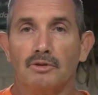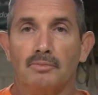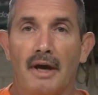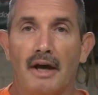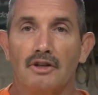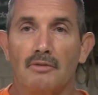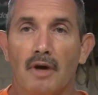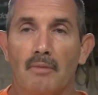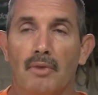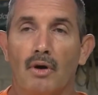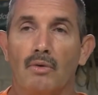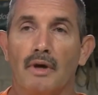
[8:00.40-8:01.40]
pouch, in my
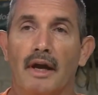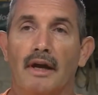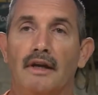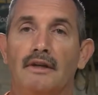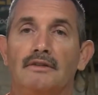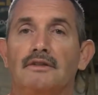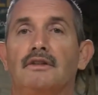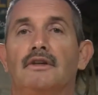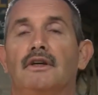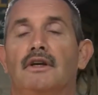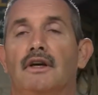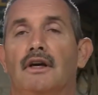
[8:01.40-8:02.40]
bow case.
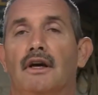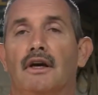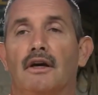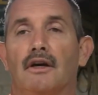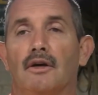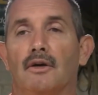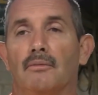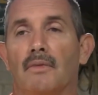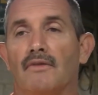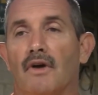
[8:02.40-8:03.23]
I've